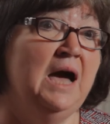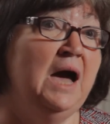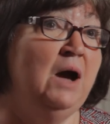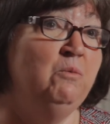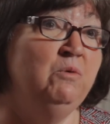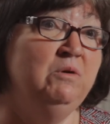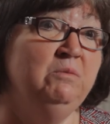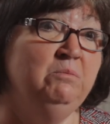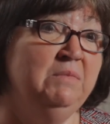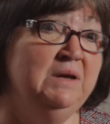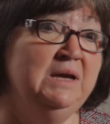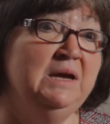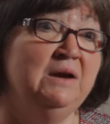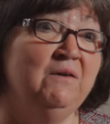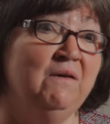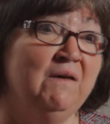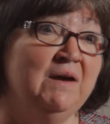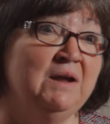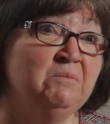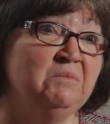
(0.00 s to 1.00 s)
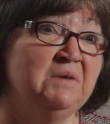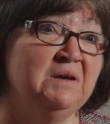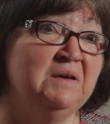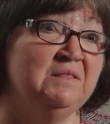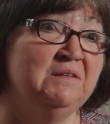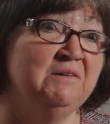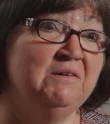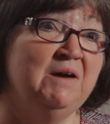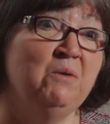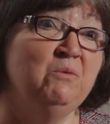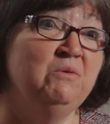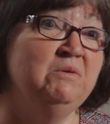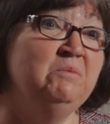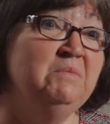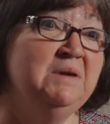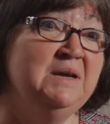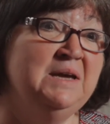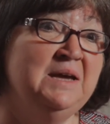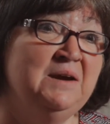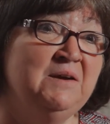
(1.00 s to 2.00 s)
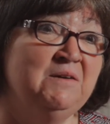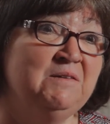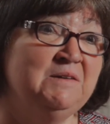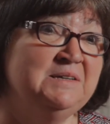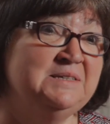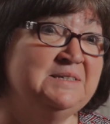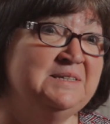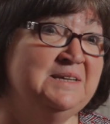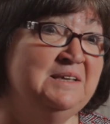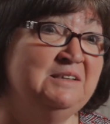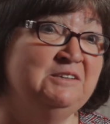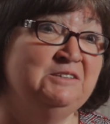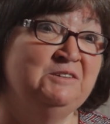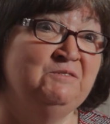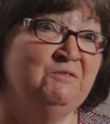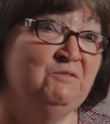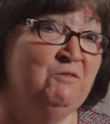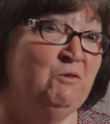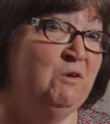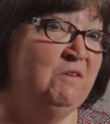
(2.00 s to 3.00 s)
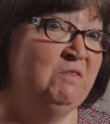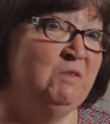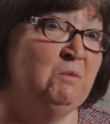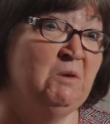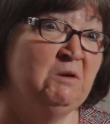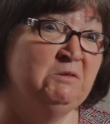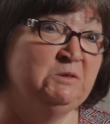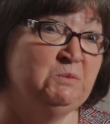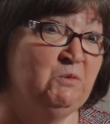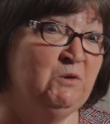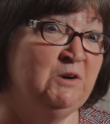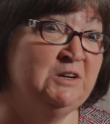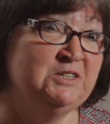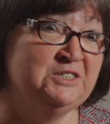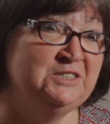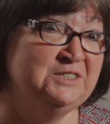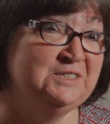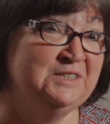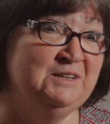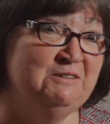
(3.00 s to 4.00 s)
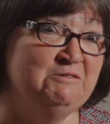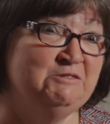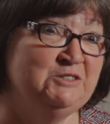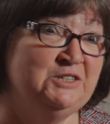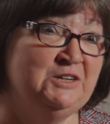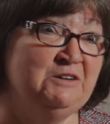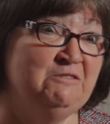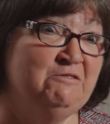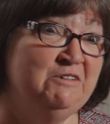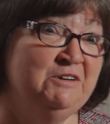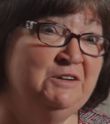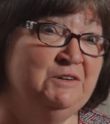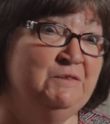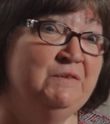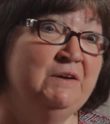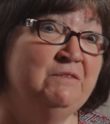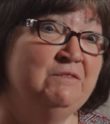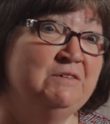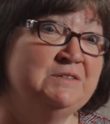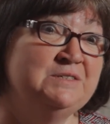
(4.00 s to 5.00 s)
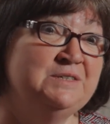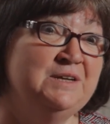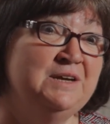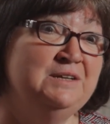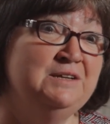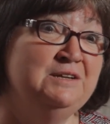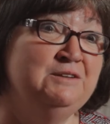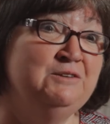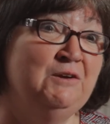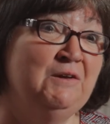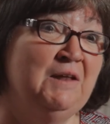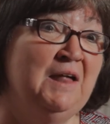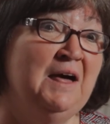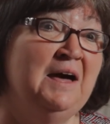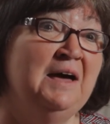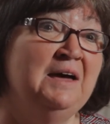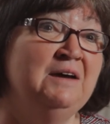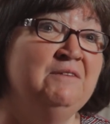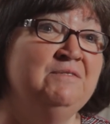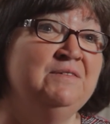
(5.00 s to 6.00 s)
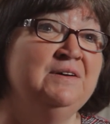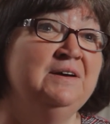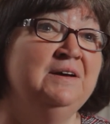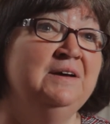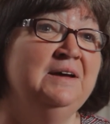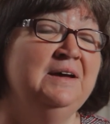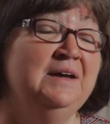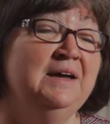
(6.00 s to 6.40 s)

I wouldn't be a grandmother. I wouldn't be here to see four of the most precious little children you've ever seen in your life.